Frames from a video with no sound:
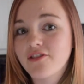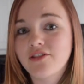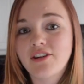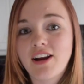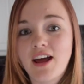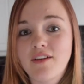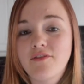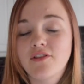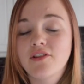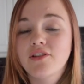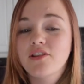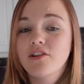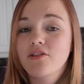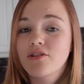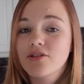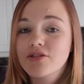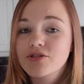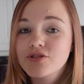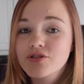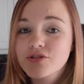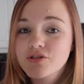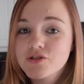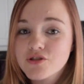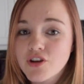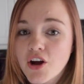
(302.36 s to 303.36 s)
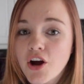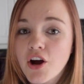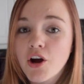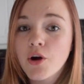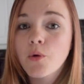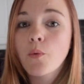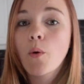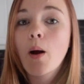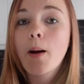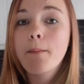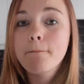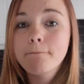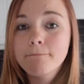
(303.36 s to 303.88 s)
and ever. There are
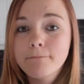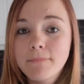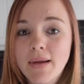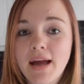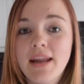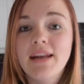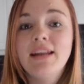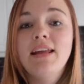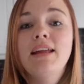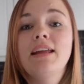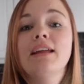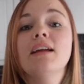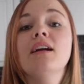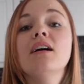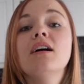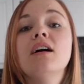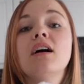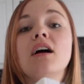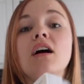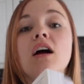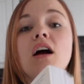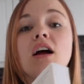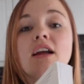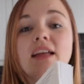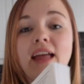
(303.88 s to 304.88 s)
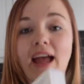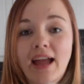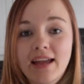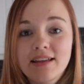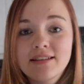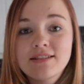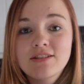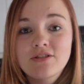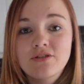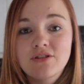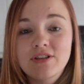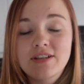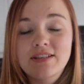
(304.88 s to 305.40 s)
so many
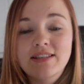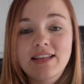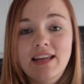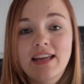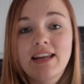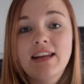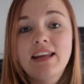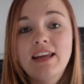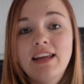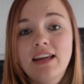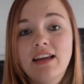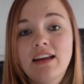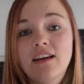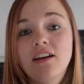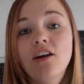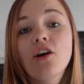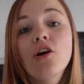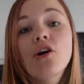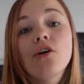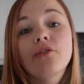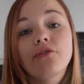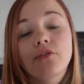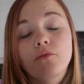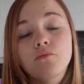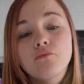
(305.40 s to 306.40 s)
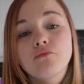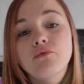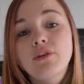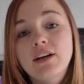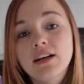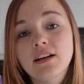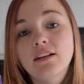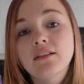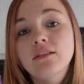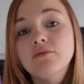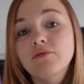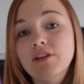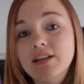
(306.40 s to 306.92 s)
case studies in here from
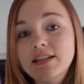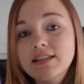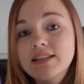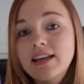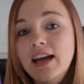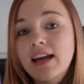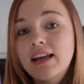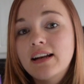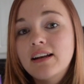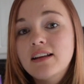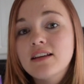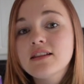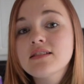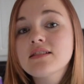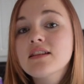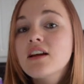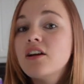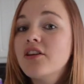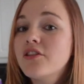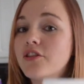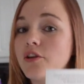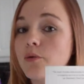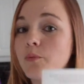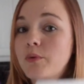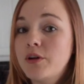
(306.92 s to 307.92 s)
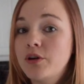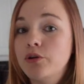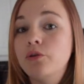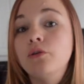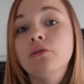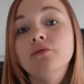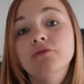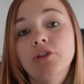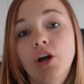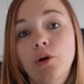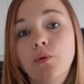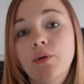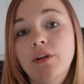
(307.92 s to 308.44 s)
real retailers that we
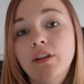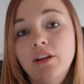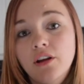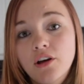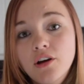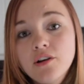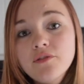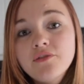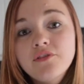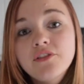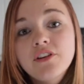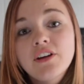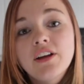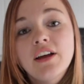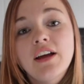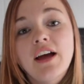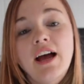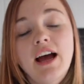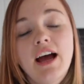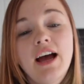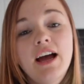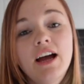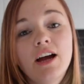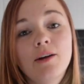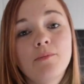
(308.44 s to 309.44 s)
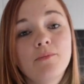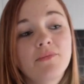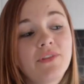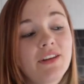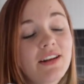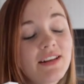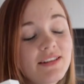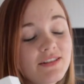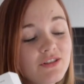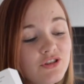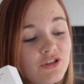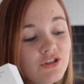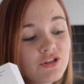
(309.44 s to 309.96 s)
all know and love. That
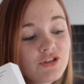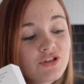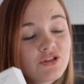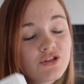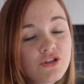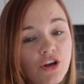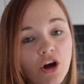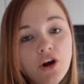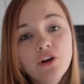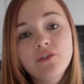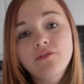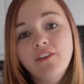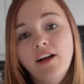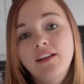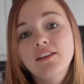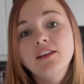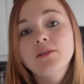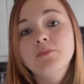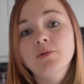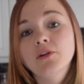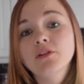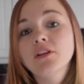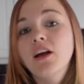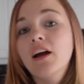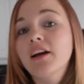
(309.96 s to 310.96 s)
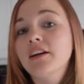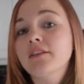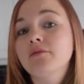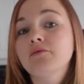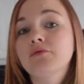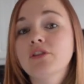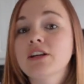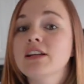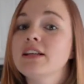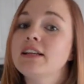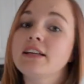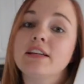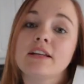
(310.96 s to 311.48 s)
is just so valuable. I
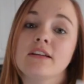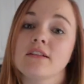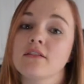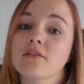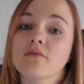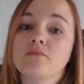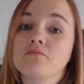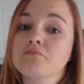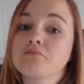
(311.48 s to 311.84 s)
really